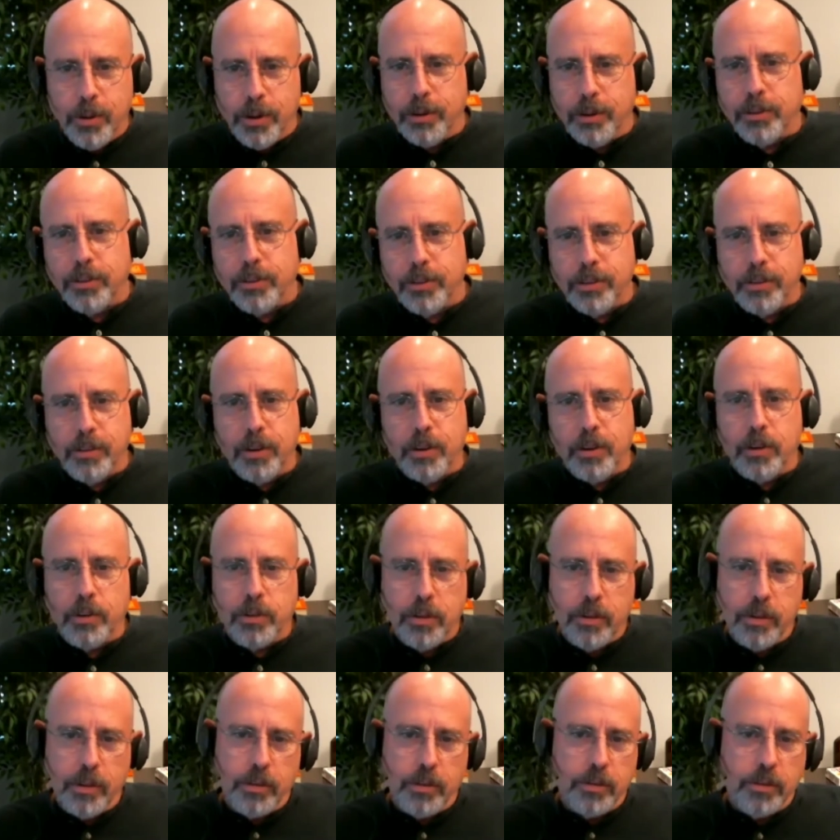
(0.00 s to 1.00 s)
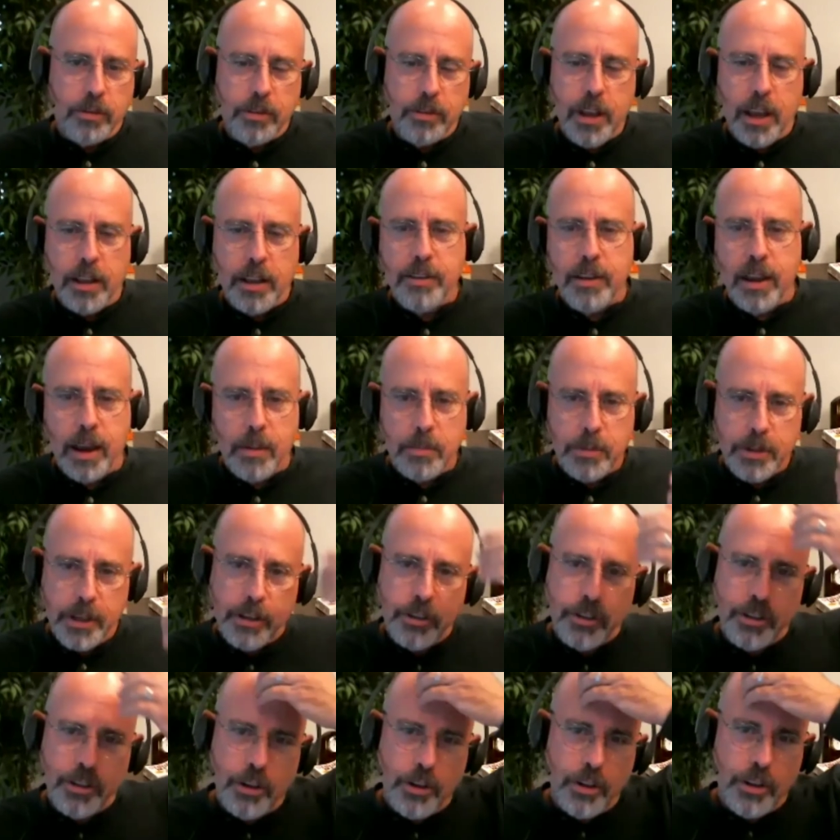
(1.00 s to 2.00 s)
It's 10 times
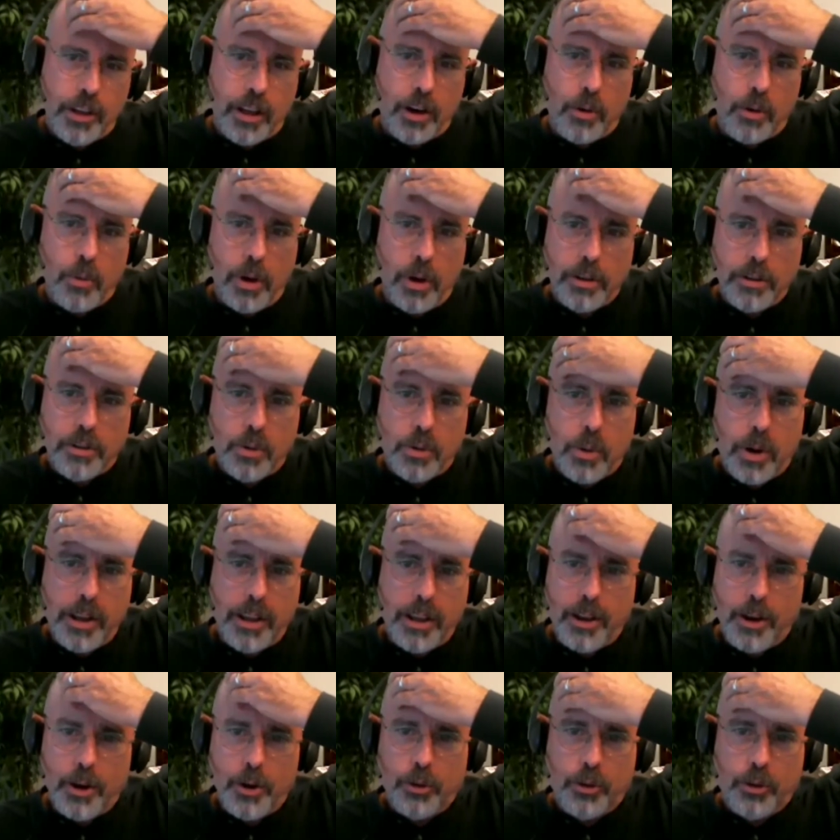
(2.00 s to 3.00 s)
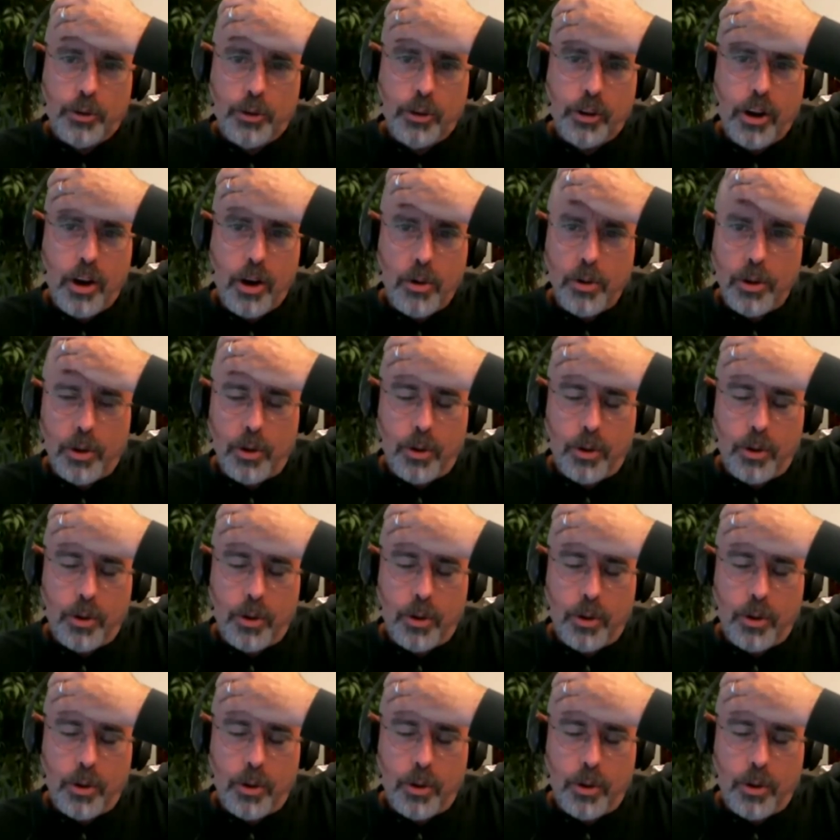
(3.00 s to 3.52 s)
easier than it was 20 years ago.